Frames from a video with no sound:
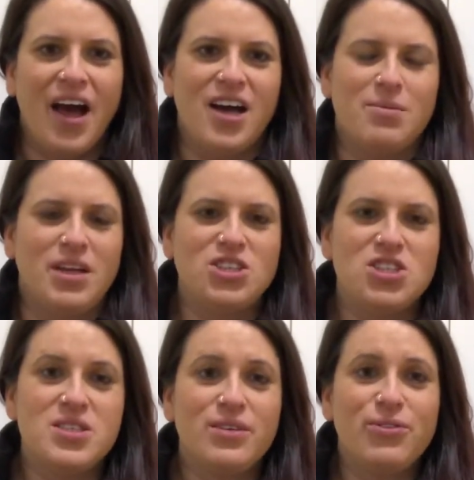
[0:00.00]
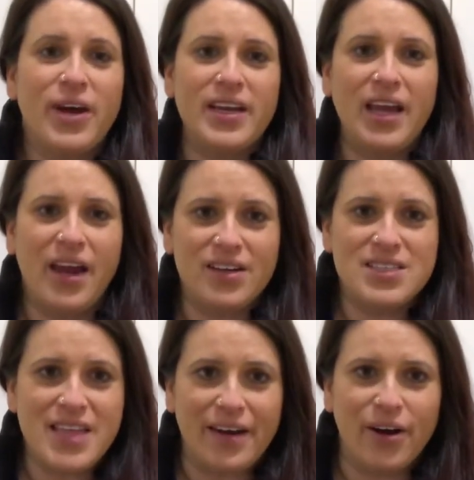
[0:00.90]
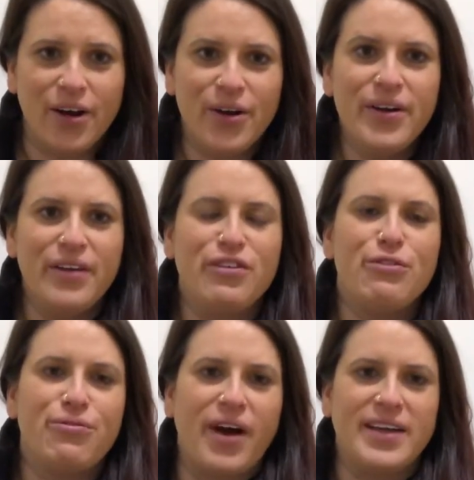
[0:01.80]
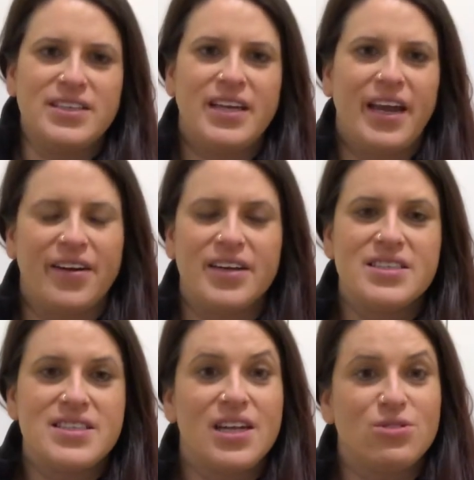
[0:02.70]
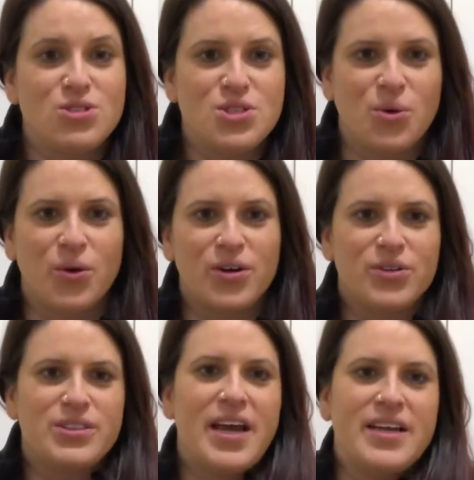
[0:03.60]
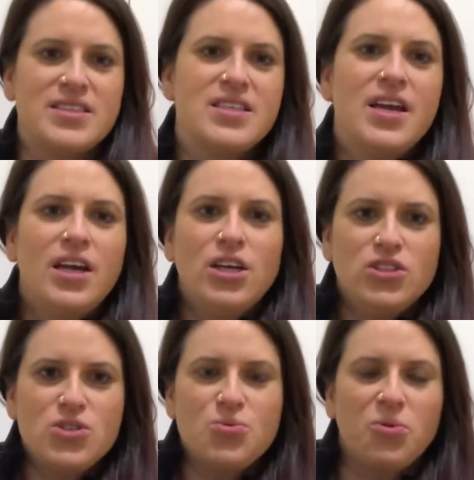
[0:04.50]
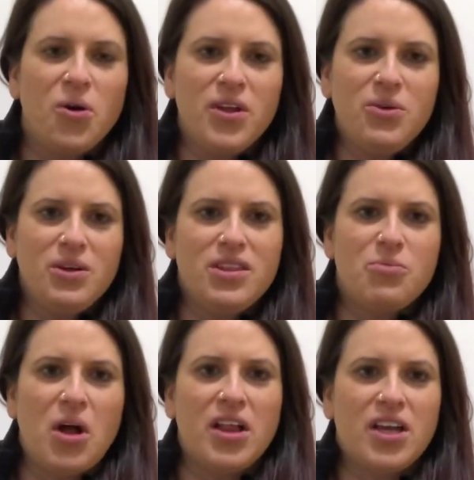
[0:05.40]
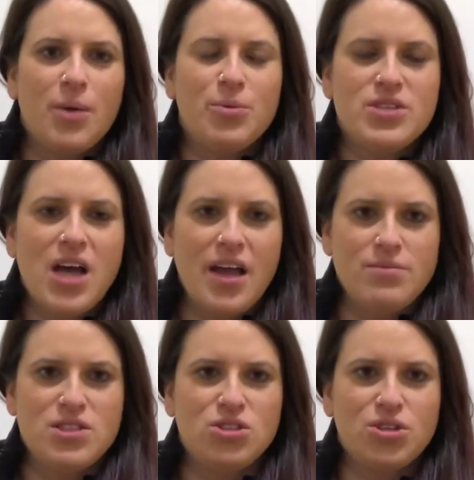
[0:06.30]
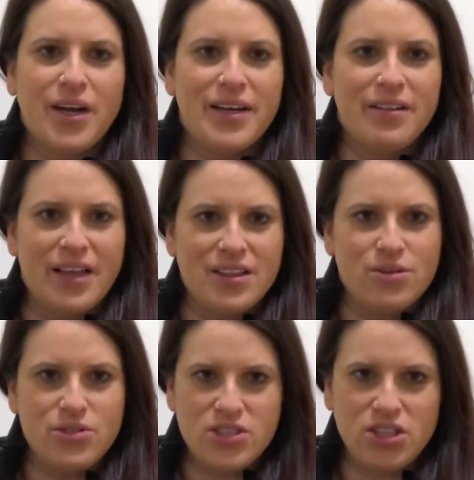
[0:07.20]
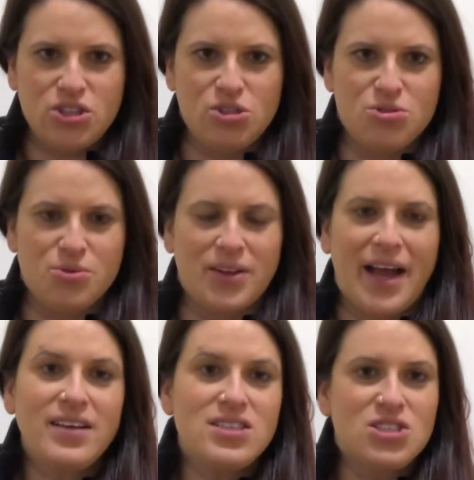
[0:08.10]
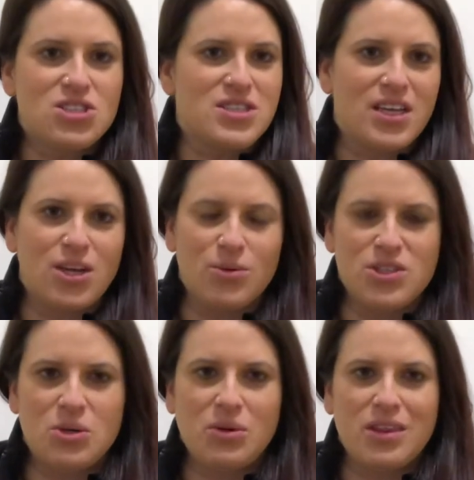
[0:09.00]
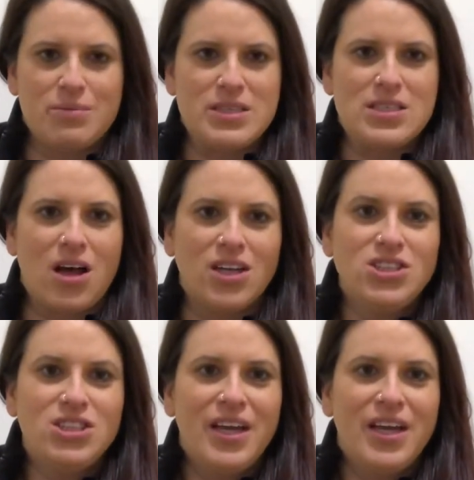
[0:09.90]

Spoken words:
And just look for any areas that hurt. If you find any areas that are sore or tense, just roll it with the ball a couple times and try to let those tissues relax, just like you would do with a massage.